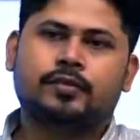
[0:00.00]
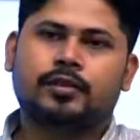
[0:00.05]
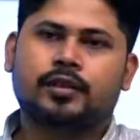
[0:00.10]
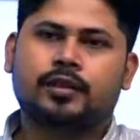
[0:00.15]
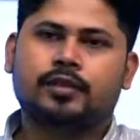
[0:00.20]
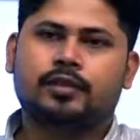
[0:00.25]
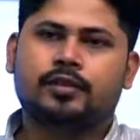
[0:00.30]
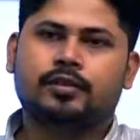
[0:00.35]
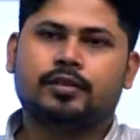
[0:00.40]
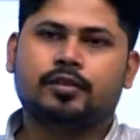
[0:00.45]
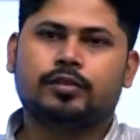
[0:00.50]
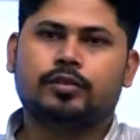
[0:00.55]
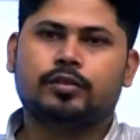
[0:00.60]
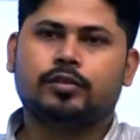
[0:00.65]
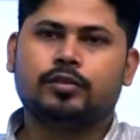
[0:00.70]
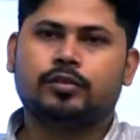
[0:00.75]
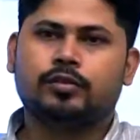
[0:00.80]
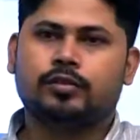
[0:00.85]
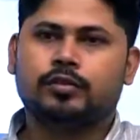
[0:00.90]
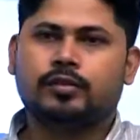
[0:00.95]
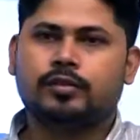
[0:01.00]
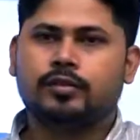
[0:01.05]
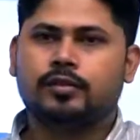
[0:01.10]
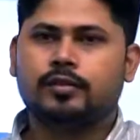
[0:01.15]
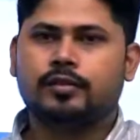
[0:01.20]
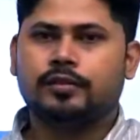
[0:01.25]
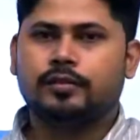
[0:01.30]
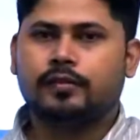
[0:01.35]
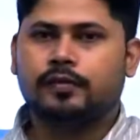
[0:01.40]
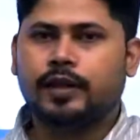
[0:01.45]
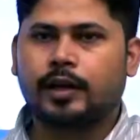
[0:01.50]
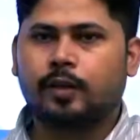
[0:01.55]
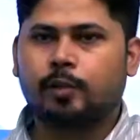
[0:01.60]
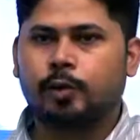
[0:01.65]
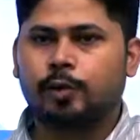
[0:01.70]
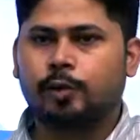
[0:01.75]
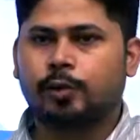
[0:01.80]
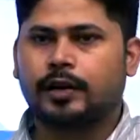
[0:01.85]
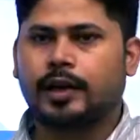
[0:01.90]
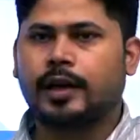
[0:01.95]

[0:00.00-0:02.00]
you know, so we are going to